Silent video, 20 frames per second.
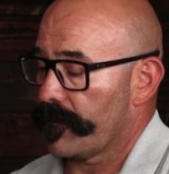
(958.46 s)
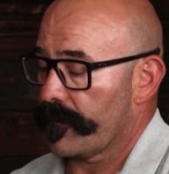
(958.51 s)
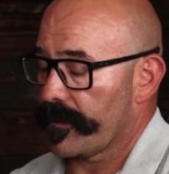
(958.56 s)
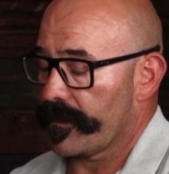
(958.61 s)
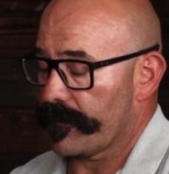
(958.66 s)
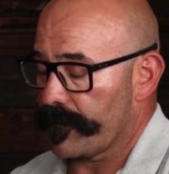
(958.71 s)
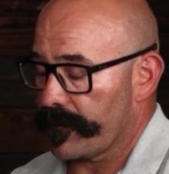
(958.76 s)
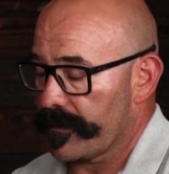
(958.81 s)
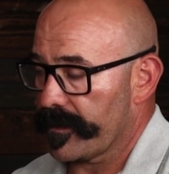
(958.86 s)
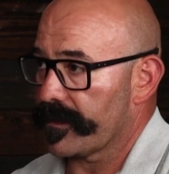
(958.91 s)

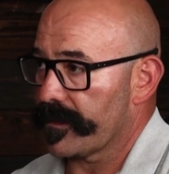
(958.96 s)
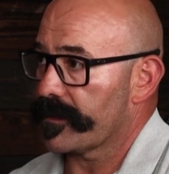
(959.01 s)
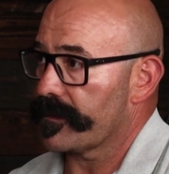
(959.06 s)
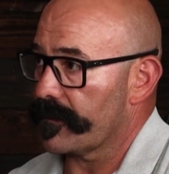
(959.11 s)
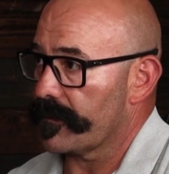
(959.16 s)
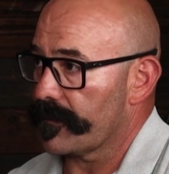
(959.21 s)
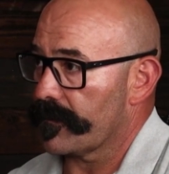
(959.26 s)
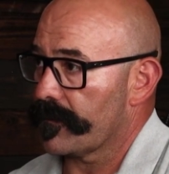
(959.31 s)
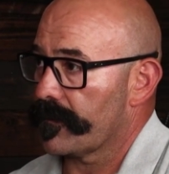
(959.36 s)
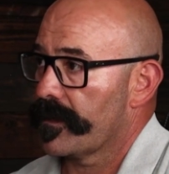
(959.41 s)
We really
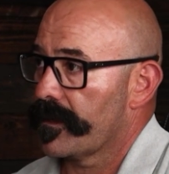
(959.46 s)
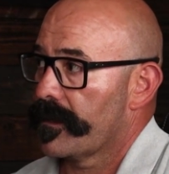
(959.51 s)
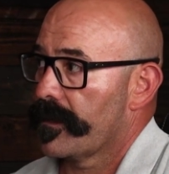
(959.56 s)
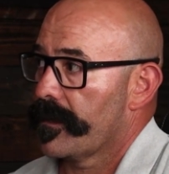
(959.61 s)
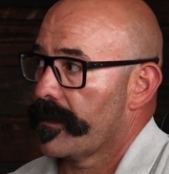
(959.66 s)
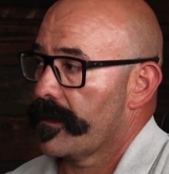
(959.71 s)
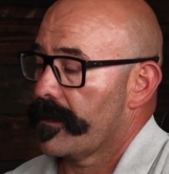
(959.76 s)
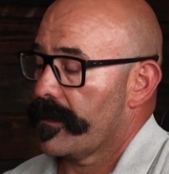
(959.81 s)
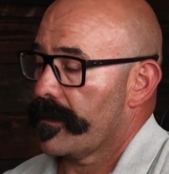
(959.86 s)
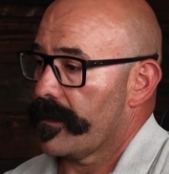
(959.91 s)
do.
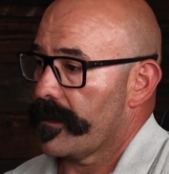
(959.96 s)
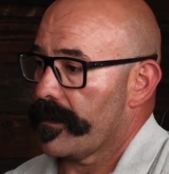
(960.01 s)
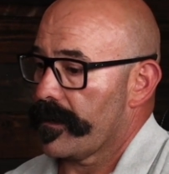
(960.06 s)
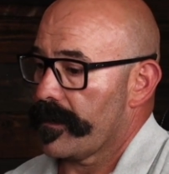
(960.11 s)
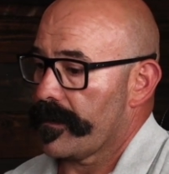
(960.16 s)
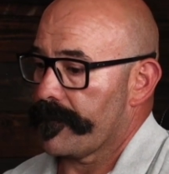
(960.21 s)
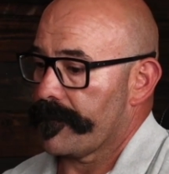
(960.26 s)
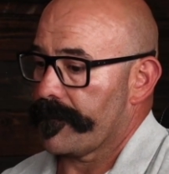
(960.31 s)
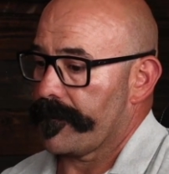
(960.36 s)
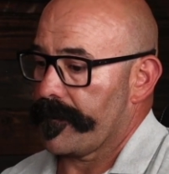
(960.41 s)

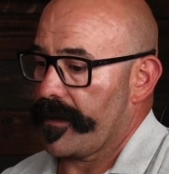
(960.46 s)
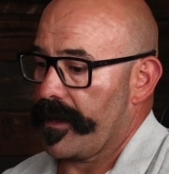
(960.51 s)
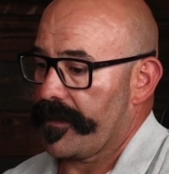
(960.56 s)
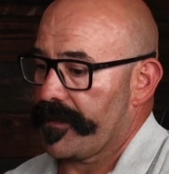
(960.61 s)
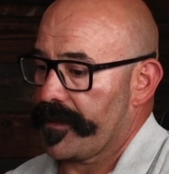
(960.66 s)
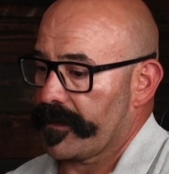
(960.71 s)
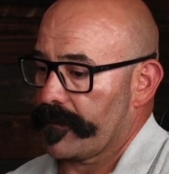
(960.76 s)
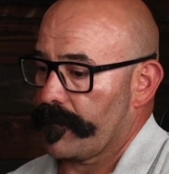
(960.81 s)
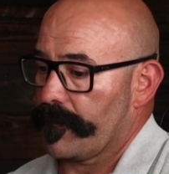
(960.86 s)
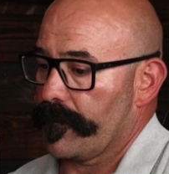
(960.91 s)
I
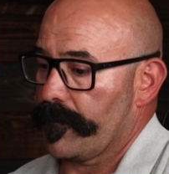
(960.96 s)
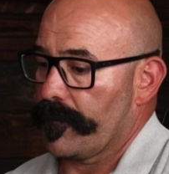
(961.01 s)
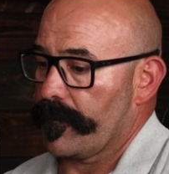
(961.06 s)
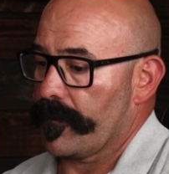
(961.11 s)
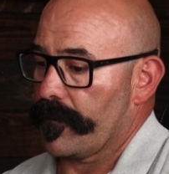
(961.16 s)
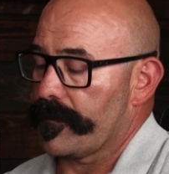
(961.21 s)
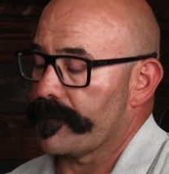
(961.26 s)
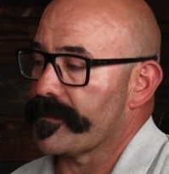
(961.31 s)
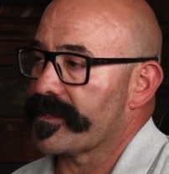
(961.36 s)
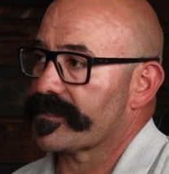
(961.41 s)
think
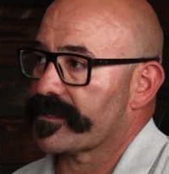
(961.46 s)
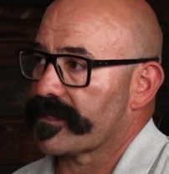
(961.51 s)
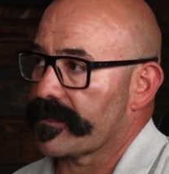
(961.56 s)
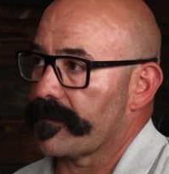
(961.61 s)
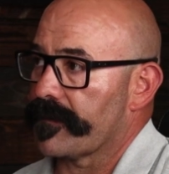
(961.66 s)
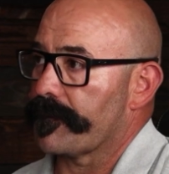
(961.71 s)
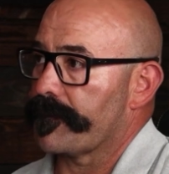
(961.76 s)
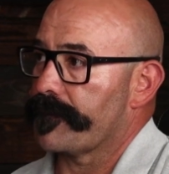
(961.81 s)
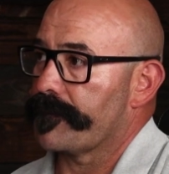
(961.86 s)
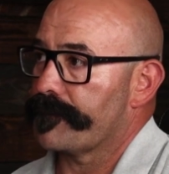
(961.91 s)
we're missing
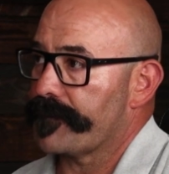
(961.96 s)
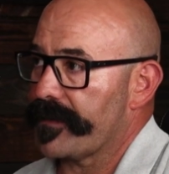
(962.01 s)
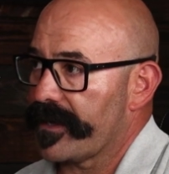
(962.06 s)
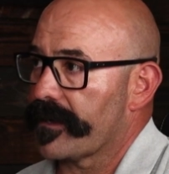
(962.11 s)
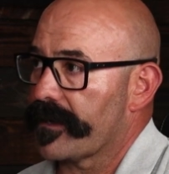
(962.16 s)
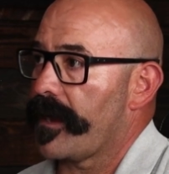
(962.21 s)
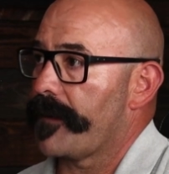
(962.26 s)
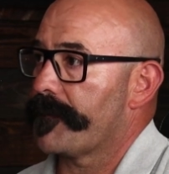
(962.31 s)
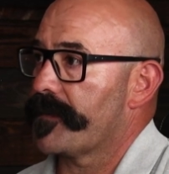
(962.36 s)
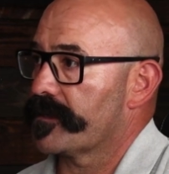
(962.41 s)
a
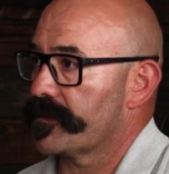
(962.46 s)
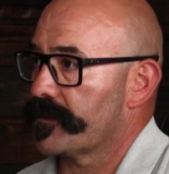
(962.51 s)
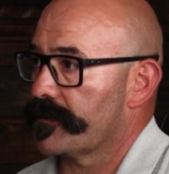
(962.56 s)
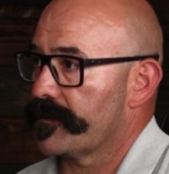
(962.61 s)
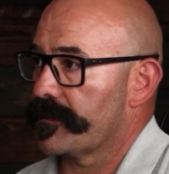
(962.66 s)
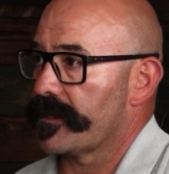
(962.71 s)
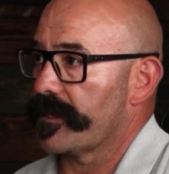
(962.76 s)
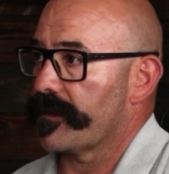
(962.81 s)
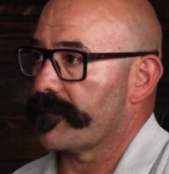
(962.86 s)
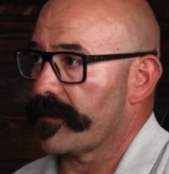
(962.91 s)
big
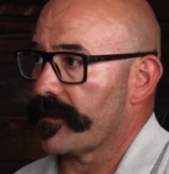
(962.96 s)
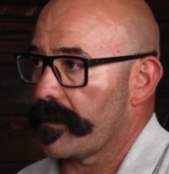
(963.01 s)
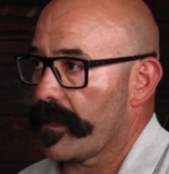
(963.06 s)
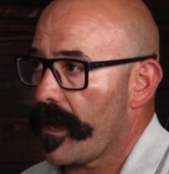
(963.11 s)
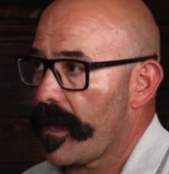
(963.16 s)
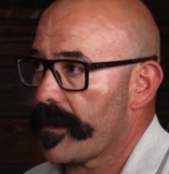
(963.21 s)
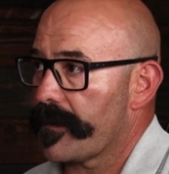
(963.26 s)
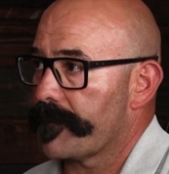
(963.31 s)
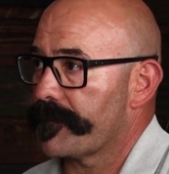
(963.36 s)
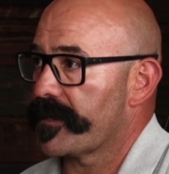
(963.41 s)
opportunity of a
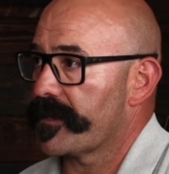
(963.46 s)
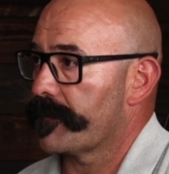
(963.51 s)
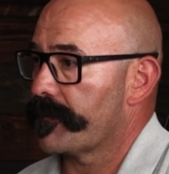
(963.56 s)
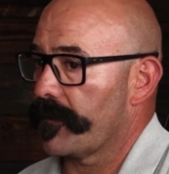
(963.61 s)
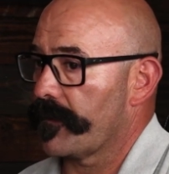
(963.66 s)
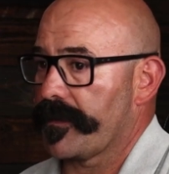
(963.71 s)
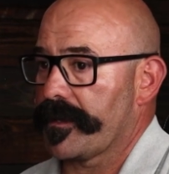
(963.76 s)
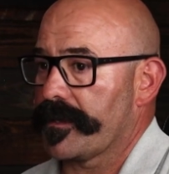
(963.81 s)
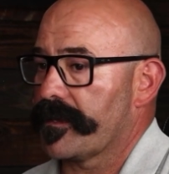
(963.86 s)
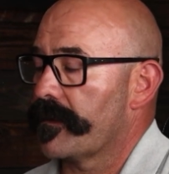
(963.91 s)
lot of
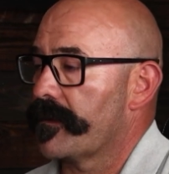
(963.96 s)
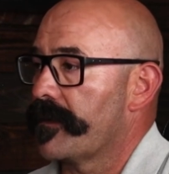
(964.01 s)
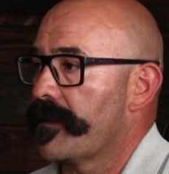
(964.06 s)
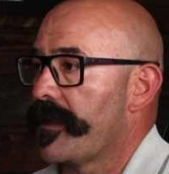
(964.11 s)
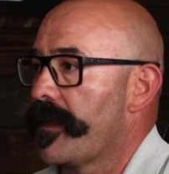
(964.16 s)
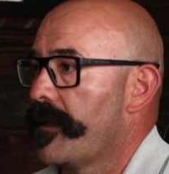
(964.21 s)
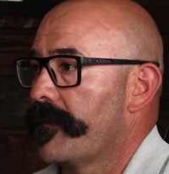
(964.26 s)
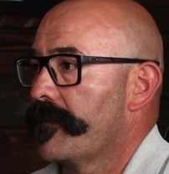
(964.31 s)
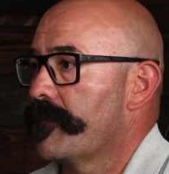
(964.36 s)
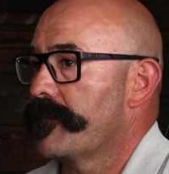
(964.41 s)
people that